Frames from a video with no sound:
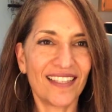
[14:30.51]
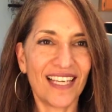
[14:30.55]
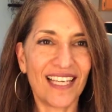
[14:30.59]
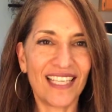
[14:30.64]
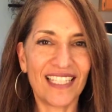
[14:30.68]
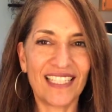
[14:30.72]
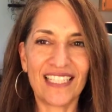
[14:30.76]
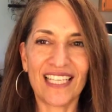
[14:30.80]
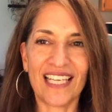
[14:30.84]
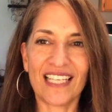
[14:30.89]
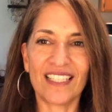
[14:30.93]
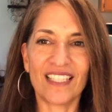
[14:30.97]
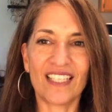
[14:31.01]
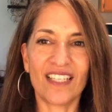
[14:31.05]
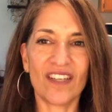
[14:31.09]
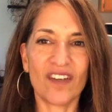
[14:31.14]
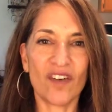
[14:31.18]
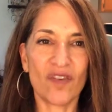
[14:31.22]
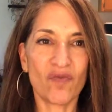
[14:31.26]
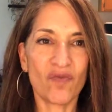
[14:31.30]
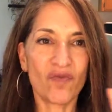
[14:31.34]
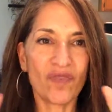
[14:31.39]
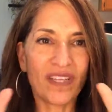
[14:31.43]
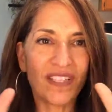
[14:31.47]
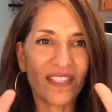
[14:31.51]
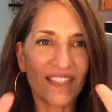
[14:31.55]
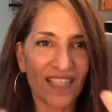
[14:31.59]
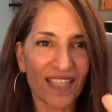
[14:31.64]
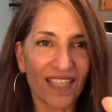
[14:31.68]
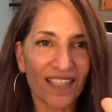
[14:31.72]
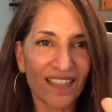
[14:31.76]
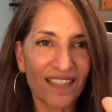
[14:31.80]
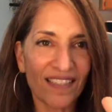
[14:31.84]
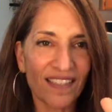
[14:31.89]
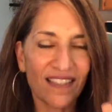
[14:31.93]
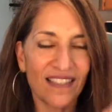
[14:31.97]
It doesn't
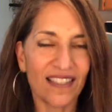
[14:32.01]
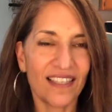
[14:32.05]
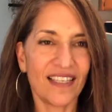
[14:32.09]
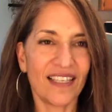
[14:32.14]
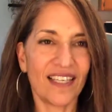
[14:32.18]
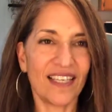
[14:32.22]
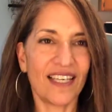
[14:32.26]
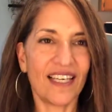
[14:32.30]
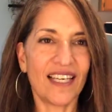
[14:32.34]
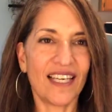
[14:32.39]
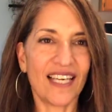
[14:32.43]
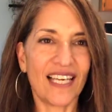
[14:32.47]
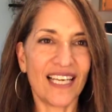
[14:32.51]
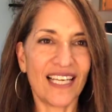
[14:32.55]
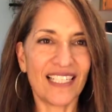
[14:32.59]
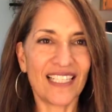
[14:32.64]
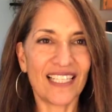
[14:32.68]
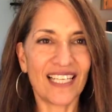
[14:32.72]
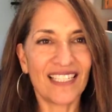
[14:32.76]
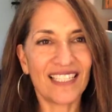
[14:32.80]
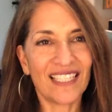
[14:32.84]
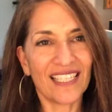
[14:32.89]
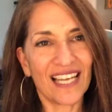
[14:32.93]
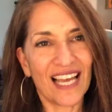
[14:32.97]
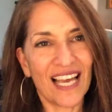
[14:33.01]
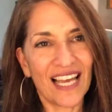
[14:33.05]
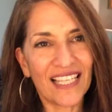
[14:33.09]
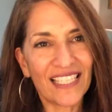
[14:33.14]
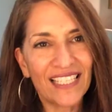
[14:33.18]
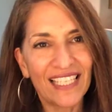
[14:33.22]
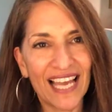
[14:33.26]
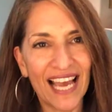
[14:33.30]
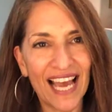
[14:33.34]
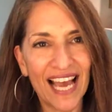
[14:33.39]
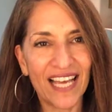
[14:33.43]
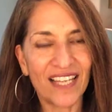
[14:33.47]
resist, it doesn't
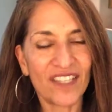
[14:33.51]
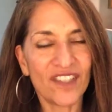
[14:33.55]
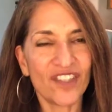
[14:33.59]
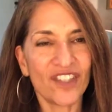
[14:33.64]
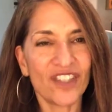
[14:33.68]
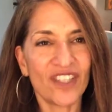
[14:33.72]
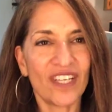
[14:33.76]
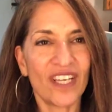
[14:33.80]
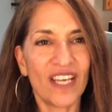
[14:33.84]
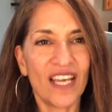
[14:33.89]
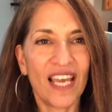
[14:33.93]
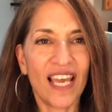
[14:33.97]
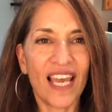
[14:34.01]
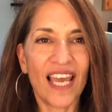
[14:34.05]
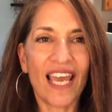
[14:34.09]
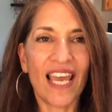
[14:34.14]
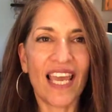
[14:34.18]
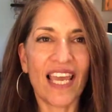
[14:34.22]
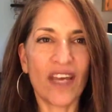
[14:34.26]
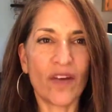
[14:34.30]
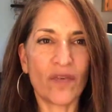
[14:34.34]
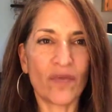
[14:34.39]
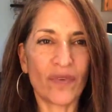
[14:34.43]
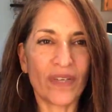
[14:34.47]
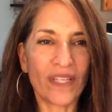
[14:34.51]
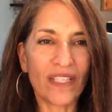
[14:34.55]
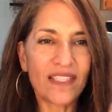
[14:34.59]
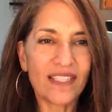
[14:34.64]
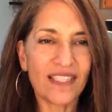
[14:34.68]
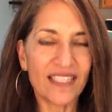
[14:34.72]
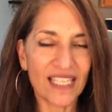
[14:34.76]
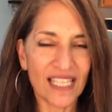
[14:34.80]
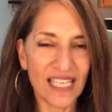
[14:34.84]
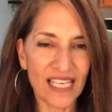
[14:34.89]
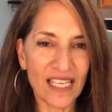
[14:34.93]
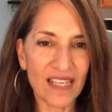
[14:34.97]
attach, it
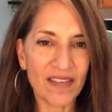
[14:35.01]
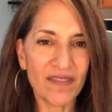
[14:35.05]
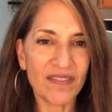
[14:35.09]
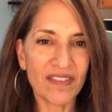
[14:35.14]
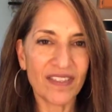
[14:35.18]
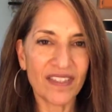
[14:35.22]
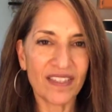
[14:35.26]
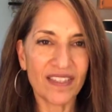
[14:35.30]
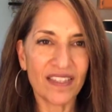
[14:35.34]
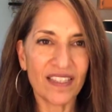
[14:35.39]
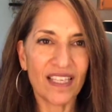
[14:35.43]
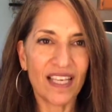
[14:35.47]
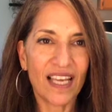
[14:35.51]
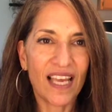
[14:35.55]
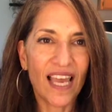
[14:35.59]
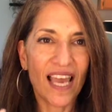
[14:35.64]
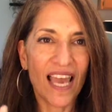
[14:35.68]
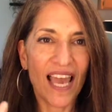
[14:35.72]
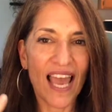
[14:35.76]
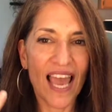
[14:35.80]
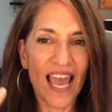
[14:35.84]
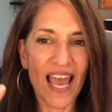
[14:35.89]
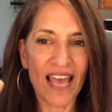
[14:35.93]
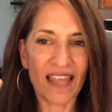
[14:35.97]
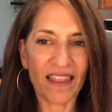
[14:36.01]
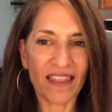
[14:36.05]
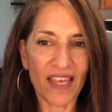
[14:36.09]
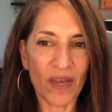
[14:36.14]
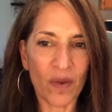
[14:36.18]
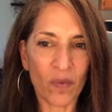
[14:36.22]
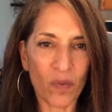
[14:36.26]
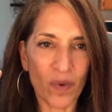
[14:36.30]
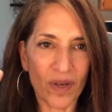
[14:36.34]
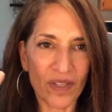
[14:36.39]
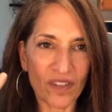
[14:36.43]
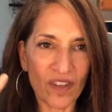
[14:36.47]
receives and
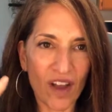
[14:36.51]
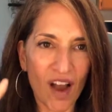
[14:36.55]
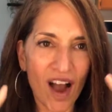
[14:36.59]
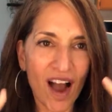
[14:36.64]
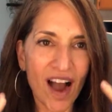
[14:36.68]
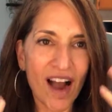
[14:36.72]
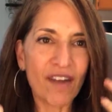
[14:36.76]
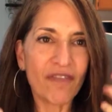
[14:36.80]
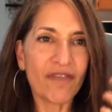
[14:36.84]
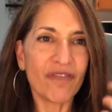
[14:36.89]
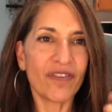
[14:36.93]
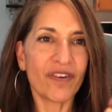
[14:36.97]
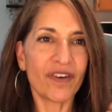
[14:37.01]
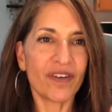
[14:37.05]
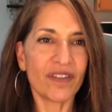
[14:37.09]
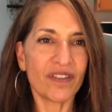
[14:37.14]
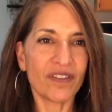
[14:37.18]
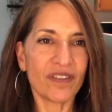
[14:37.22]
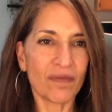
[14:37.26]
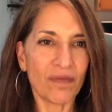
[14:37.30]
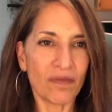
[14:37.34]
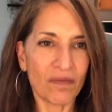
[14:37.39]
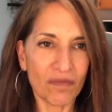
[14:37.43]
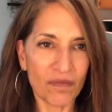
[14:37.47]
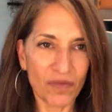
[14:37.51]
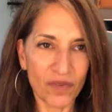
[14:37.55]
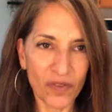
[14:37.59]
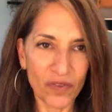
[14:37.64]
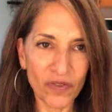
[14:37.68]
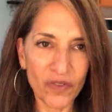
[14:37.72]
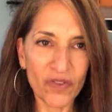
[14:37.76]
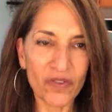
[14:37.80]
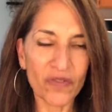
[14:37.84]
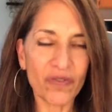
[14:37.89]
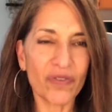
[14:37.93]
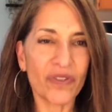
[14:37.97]
then what's offered
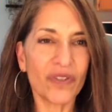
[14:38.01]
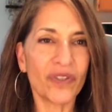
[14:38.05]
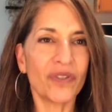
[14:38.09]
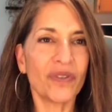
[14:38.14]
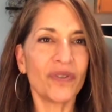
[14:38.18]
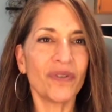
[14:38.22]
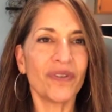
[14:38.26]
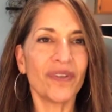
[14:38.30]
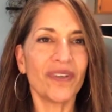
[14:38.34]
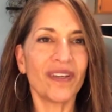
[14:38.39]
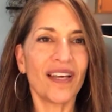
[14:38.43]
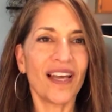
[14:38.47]
moves through,